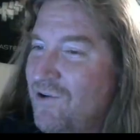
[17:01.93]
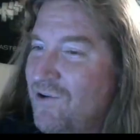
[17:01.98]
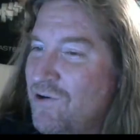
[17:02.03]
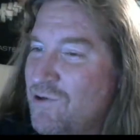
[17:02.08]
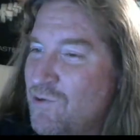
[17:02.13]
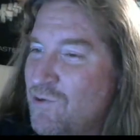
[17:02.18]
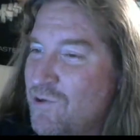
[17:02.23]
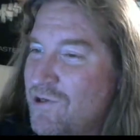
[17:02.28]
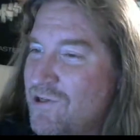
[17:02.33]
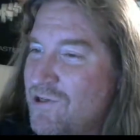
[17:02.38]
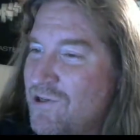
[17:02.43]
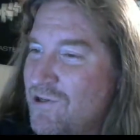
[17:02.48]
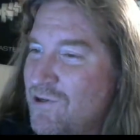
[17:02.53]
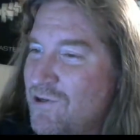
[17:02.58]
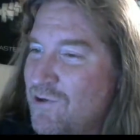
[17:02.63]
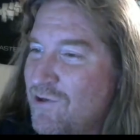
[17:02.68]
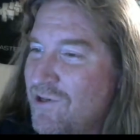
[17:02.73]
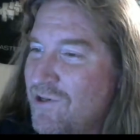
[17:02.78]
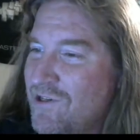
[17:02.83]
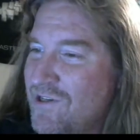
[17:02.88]
ways to do
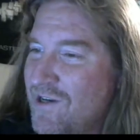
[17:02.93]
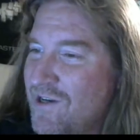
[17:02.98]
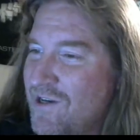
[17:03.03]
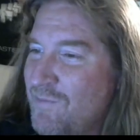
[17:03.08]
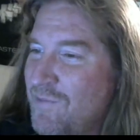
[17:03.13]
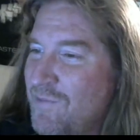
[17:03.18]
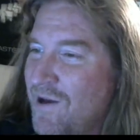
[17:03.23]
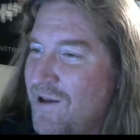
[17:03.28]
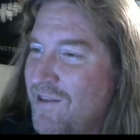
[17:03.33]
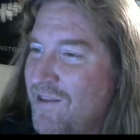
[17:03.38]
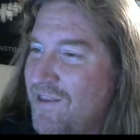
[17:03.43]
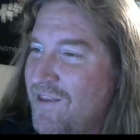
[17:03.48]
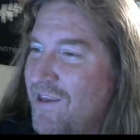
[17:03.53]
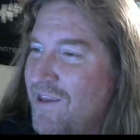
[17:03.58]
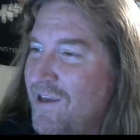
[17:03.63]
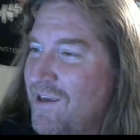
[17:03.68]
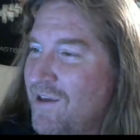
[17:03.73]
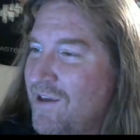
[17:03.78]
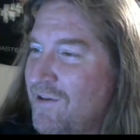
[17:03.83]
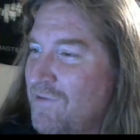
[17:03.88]
this, and I'm not
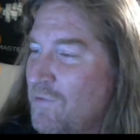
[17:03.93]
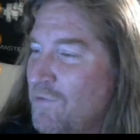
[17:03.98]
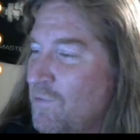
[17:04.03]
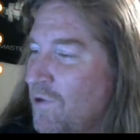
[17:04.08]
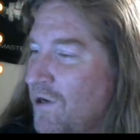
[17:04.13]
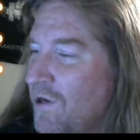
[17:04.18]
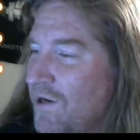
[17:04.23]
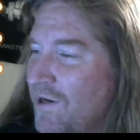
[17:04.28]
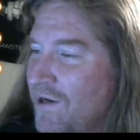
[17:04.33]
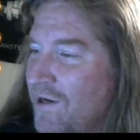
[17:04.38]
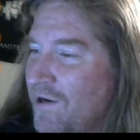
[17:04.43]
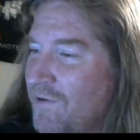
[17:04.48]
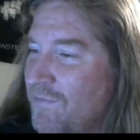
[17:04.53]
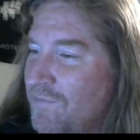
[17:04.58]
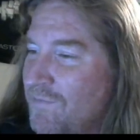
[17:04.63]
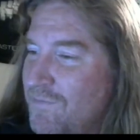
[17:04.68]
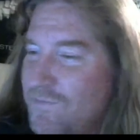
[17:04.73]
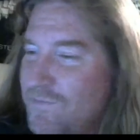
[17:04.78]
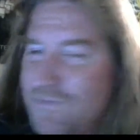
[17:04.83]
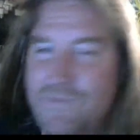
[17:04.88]
thinking of them right now.
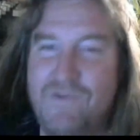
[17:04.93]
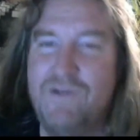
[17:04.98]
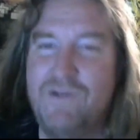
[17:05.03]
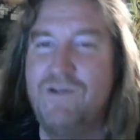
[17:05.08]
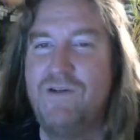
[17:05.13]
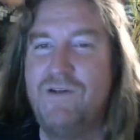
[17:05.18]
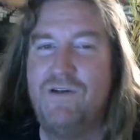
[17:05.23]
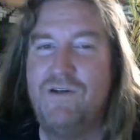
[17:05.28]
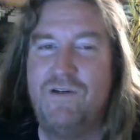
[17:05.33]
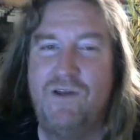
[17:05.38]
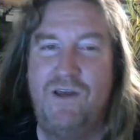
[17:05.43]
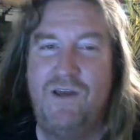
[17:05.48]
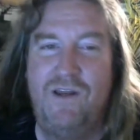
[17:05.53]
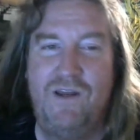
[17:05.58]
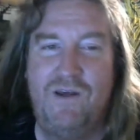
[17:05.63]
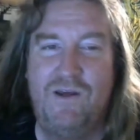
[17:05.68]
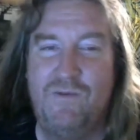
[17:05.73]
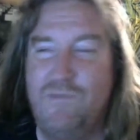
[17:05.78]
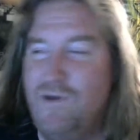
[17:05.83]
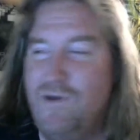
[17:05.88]

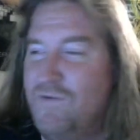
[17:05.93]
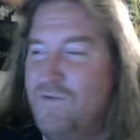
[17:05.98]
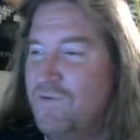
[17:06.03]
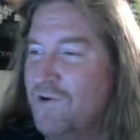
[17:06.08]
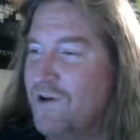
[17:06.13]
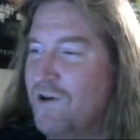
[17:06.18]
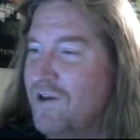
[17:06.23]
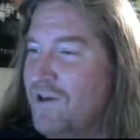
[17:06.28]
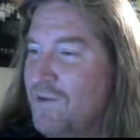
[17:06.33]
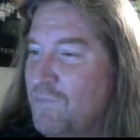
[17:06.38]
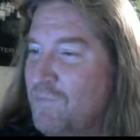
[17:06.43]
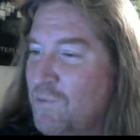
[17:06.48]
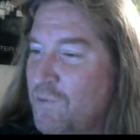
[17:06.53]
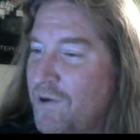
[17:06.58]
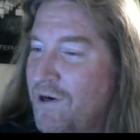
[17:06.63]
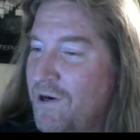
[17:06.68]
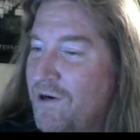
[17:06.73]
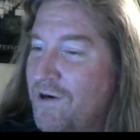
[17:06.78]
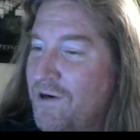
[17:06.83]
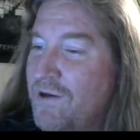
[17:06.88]
Idiot me for not getting
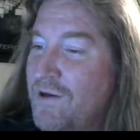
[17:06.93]
prepared.